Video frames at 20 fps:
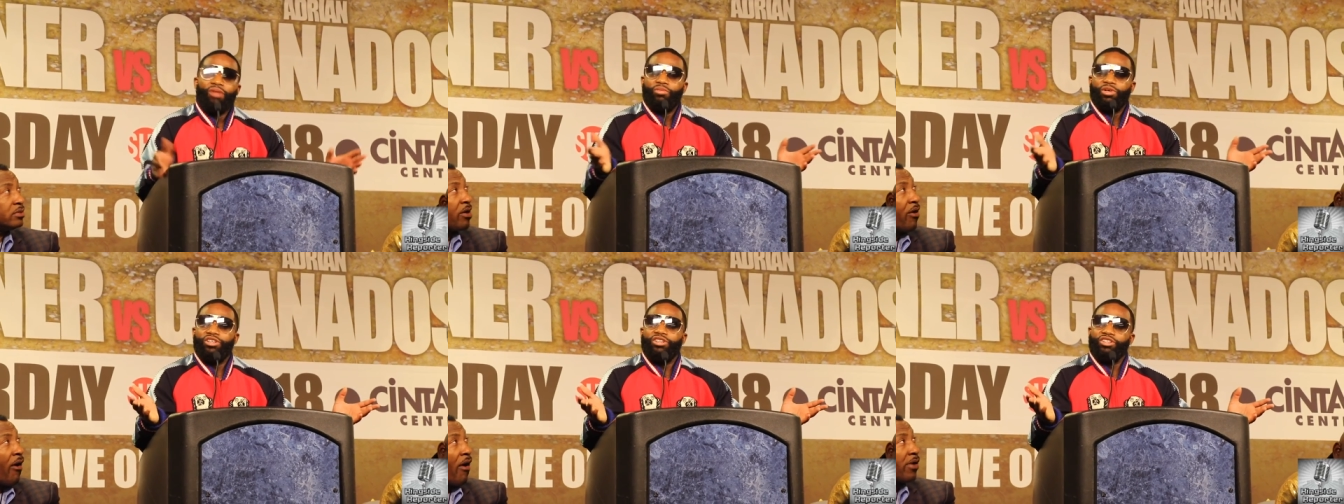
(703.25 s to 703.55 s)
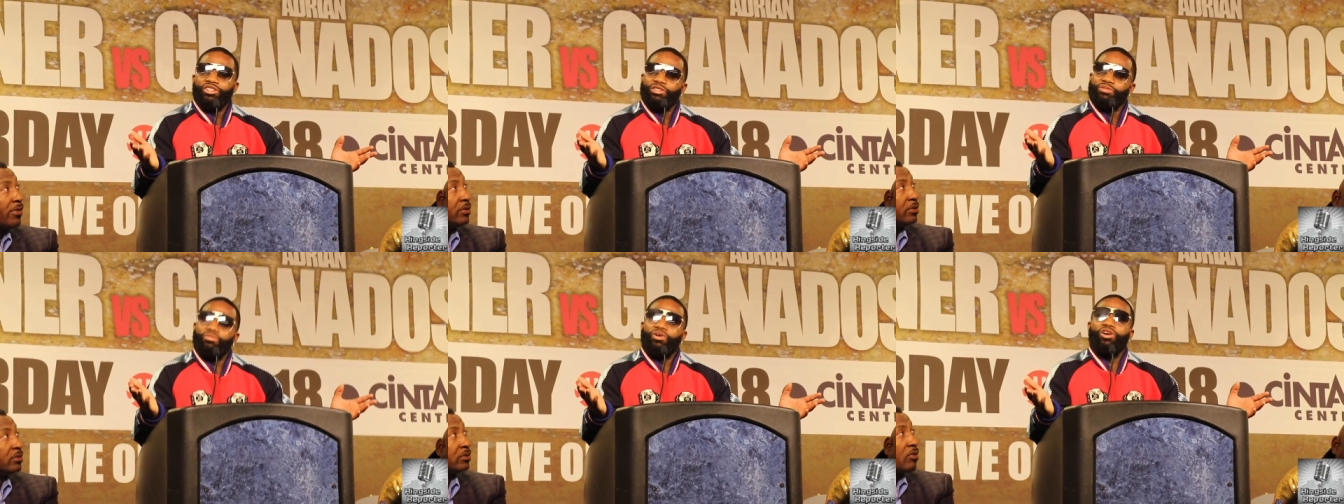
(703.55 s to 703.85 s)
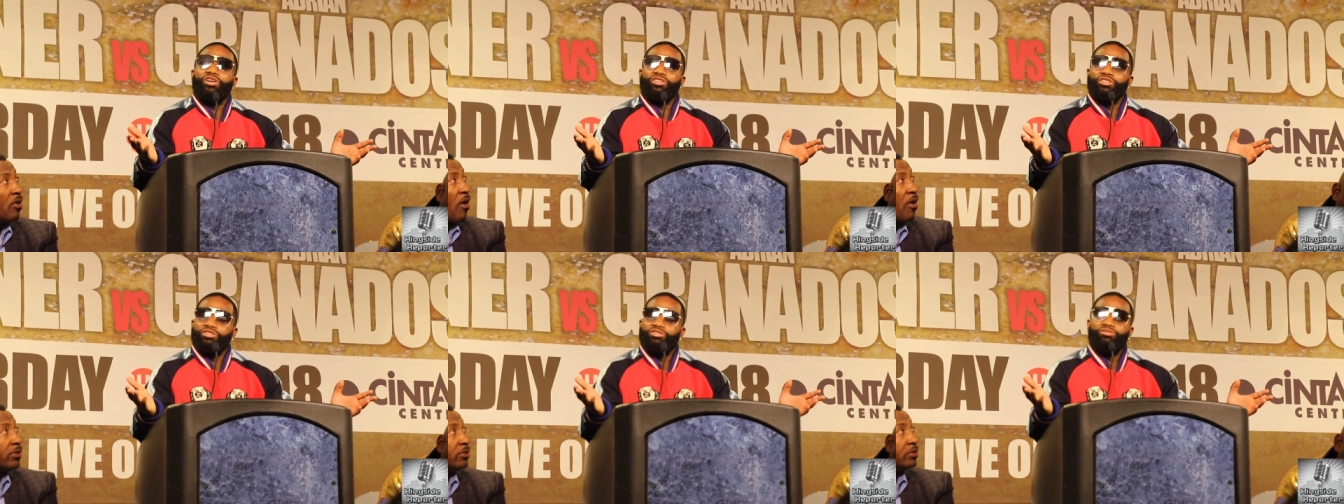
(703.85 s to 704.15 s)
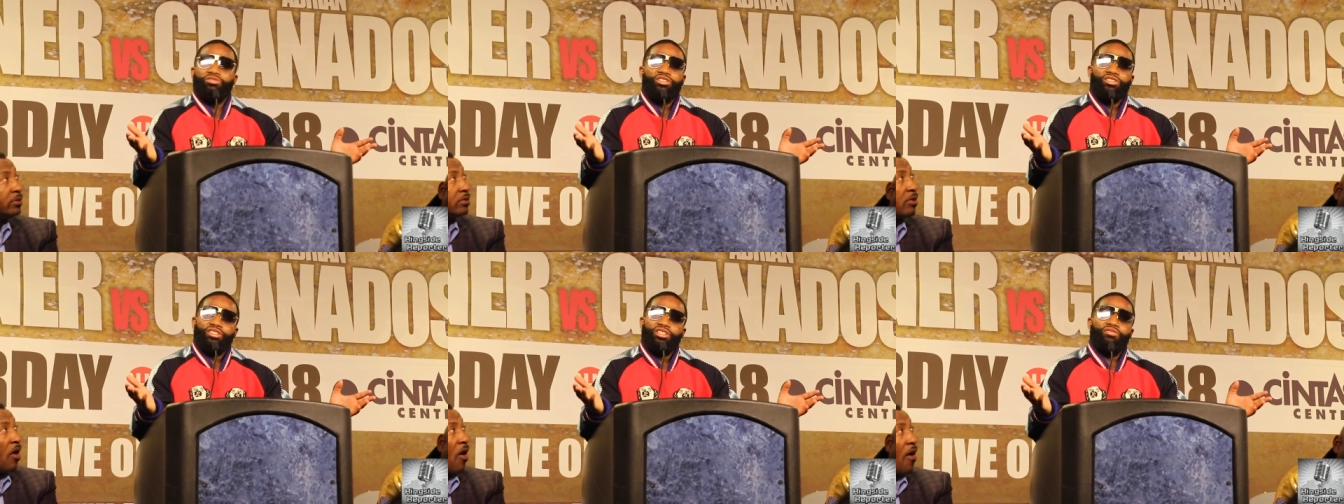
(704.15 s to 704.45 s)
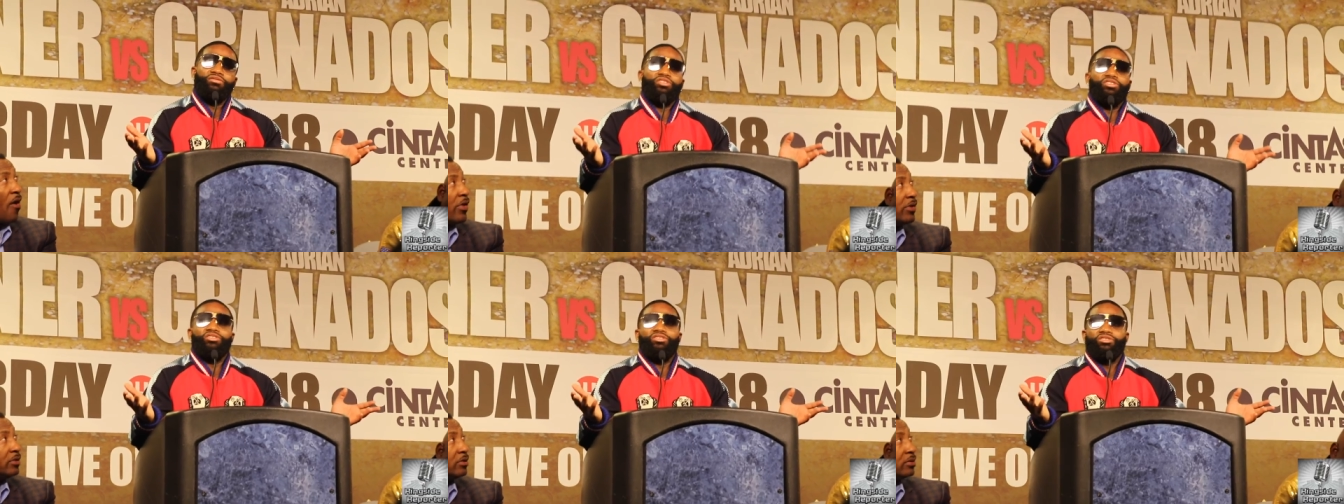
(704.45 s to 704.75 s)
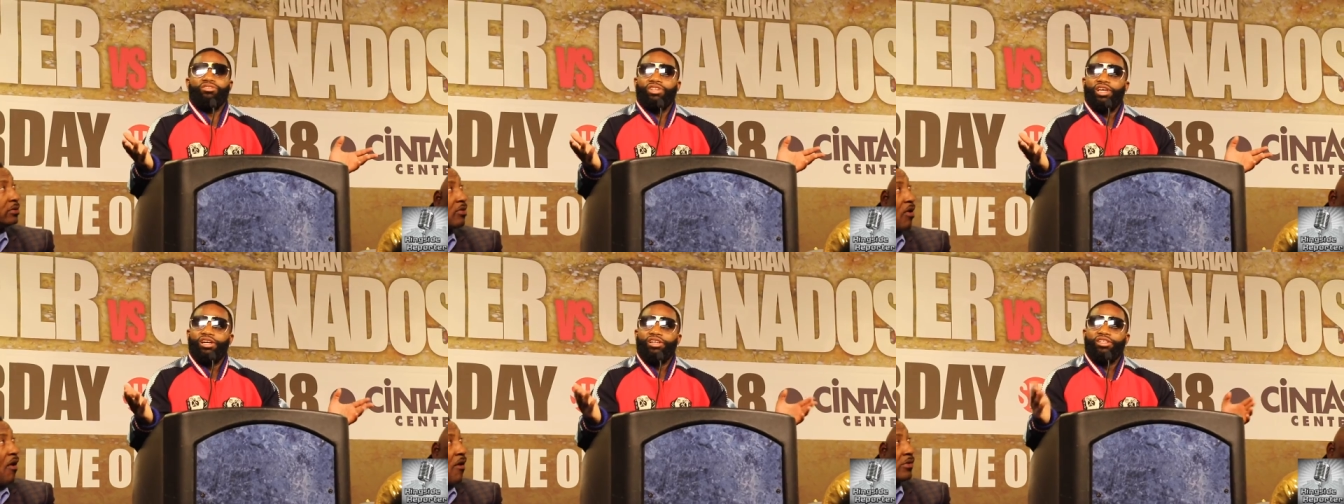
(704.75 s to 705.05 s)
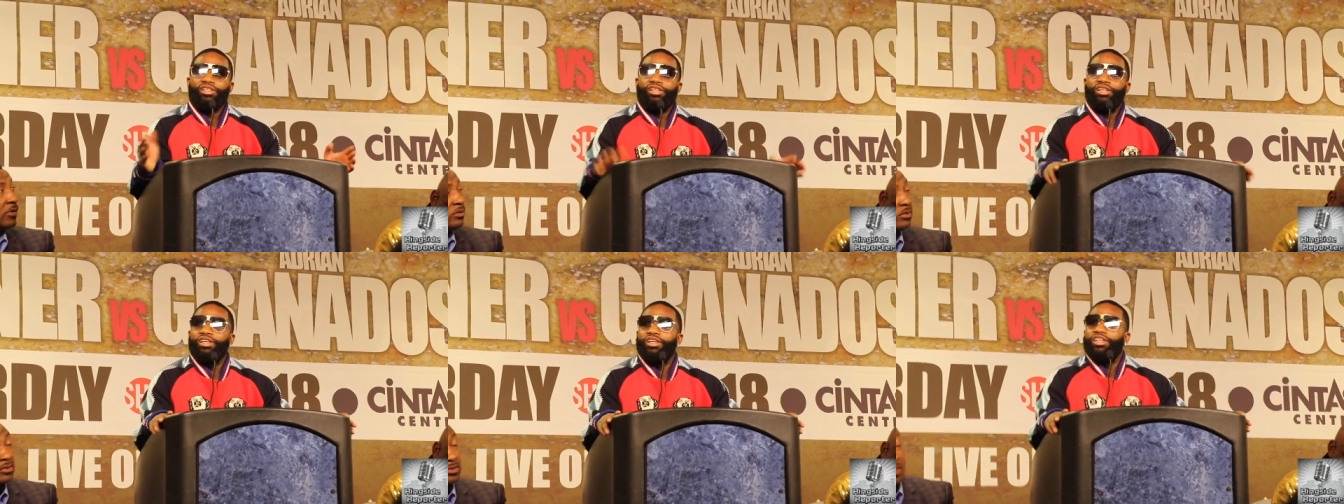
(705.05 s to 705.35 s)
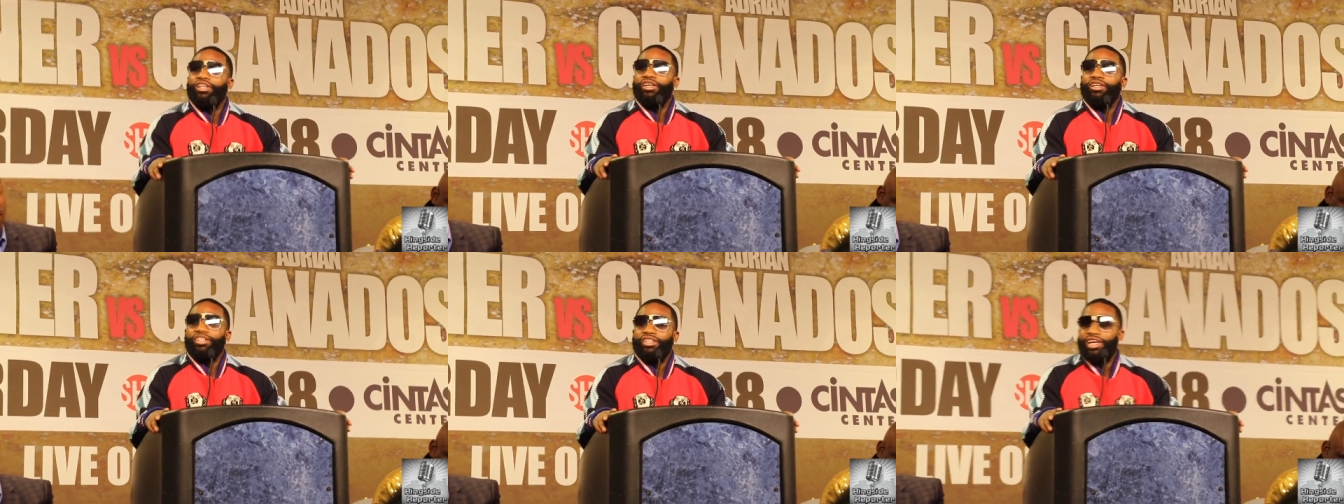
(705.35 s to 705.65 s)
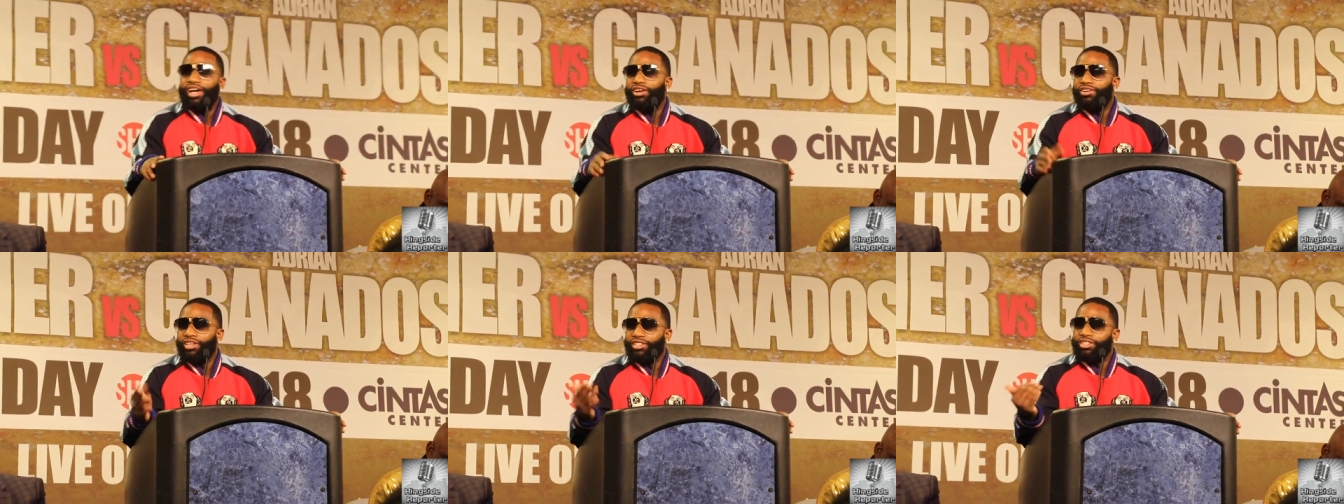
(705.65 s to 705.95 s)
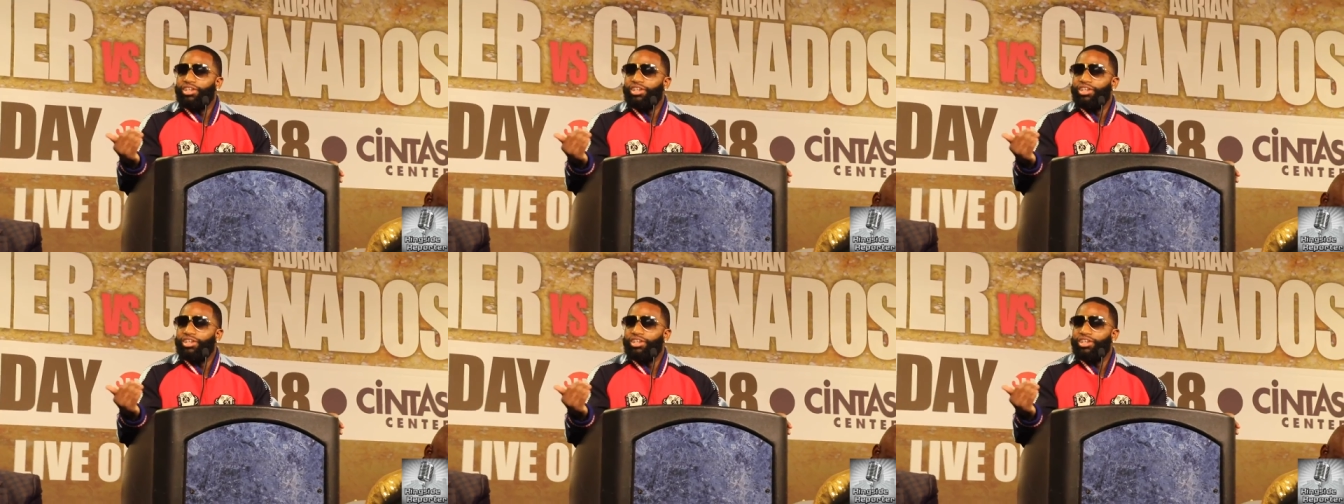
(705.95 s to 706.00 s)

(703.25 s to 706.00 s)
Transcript: I'm one of the smartest 27 year olds out here. Now they